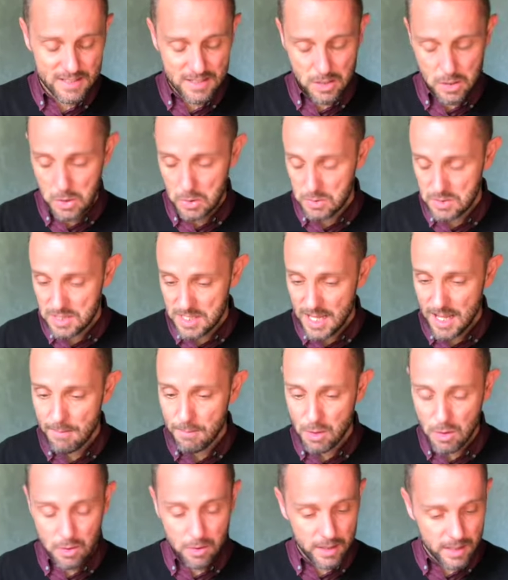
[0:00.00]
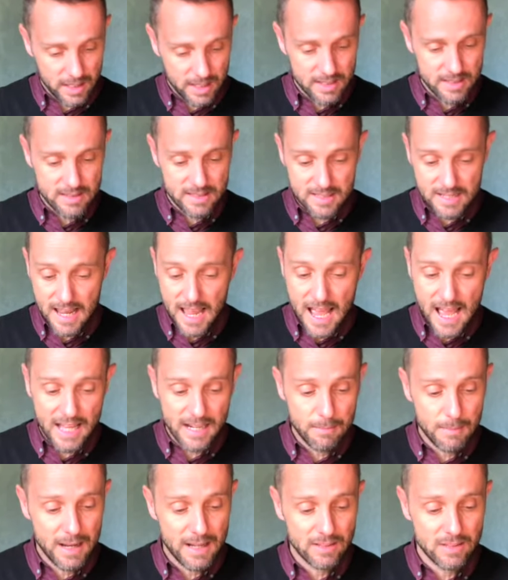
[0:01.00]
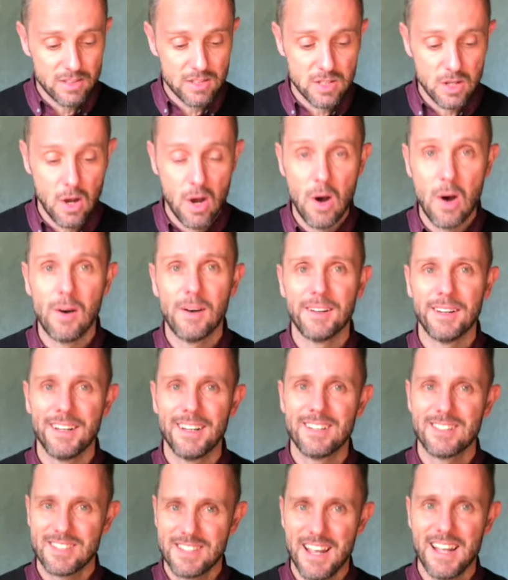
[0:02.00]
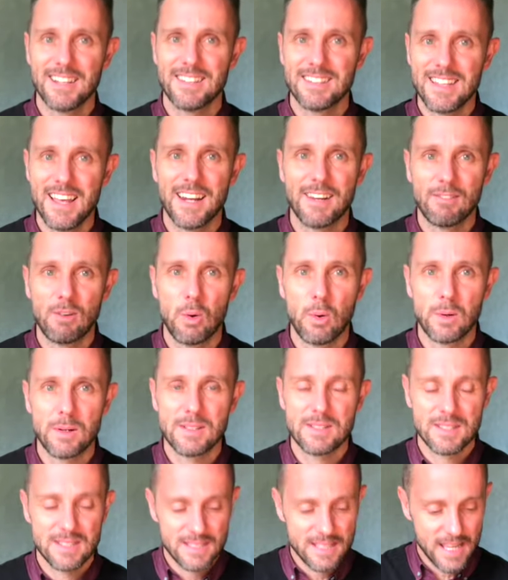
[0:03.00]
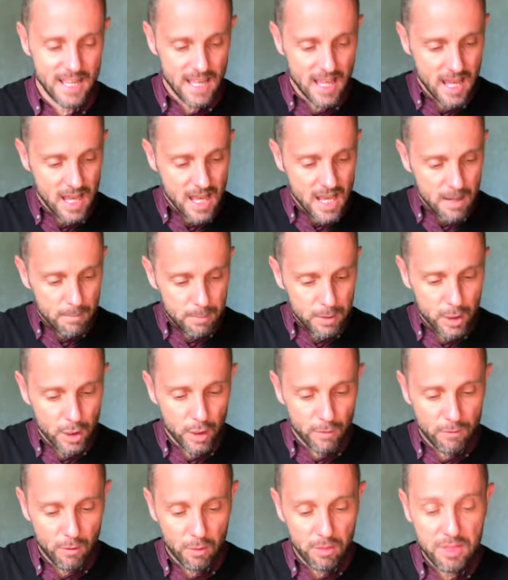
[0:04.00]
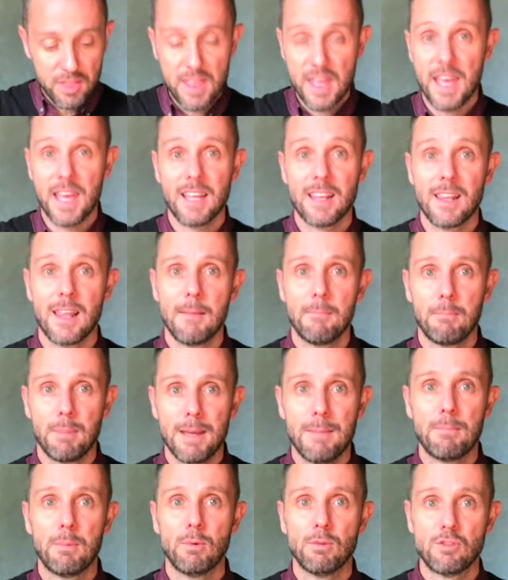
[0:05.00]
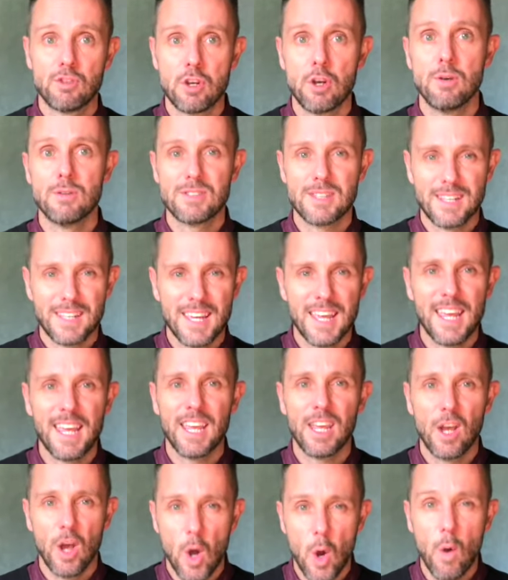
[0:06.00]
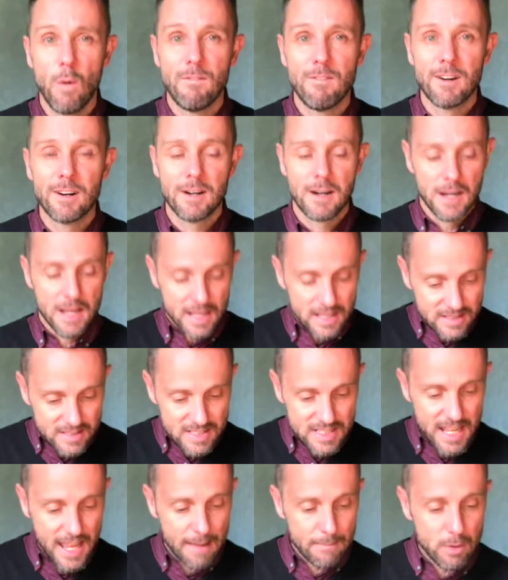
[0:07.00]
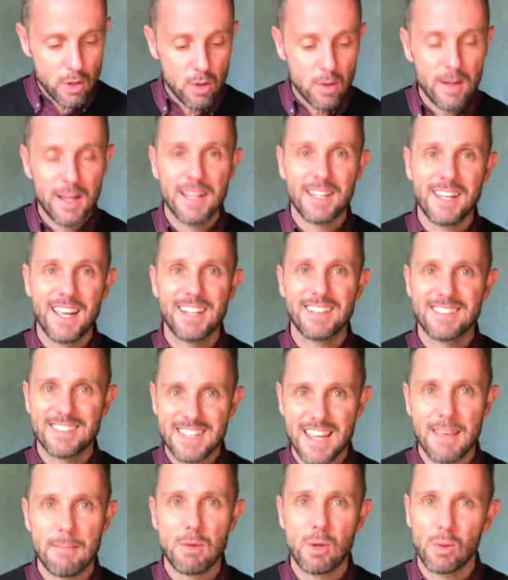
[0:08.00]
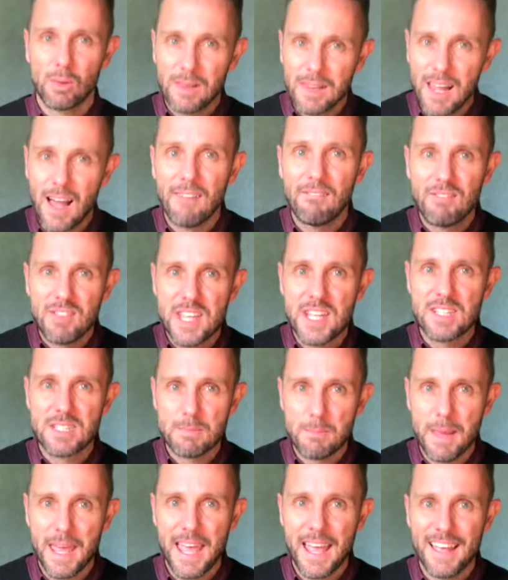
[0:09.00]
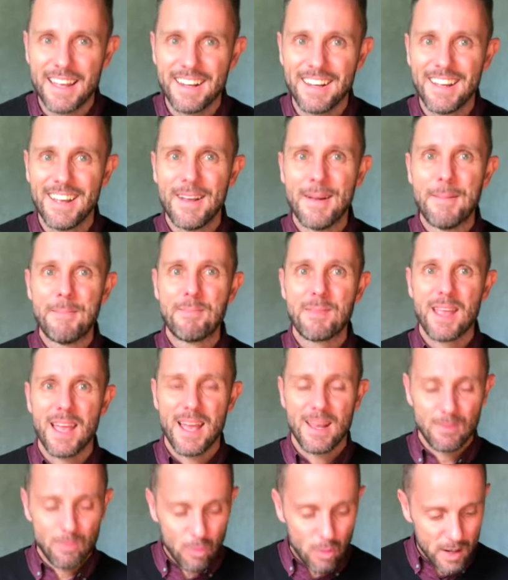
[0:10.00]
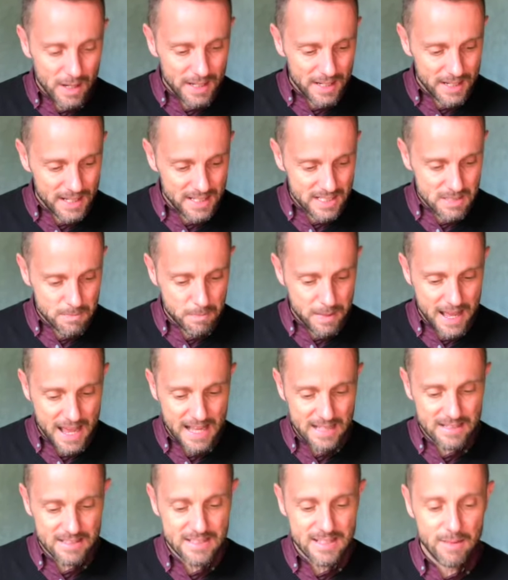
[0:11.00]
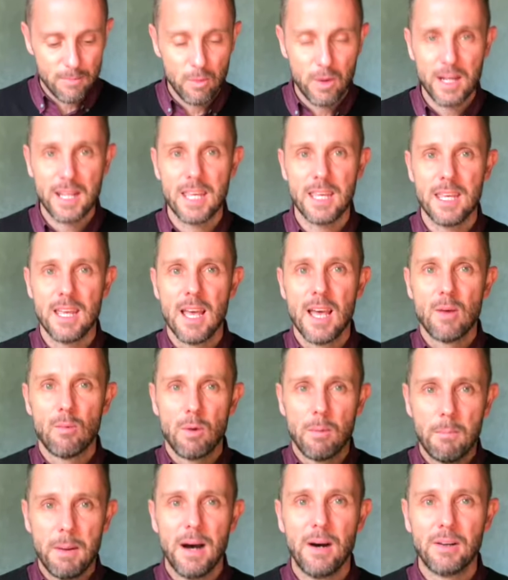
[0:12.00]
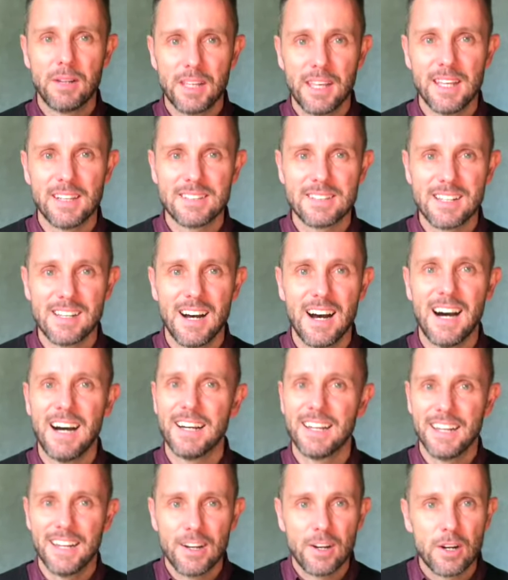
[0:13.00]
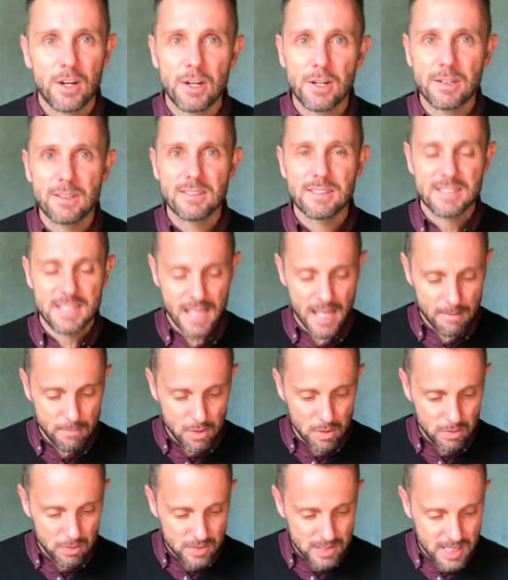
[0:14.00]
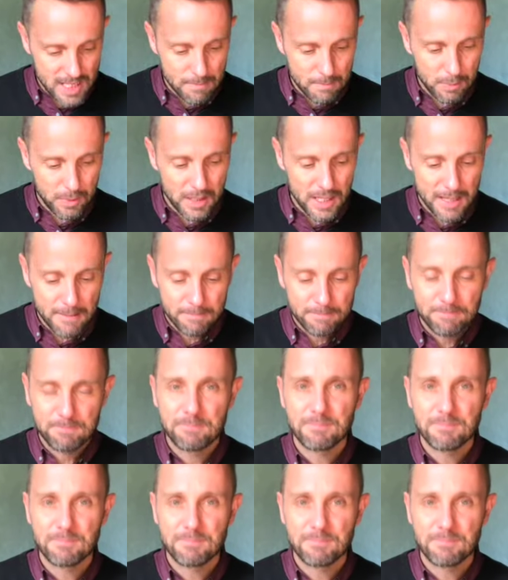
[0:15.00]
So Samuel is sad about Saul, and in a sense, that of course is a beautiful thing that people chose a king over Samuel, and yet Samuel loved this man and wanted his best. And when he rebelled against God, it hurt Samuel deeply.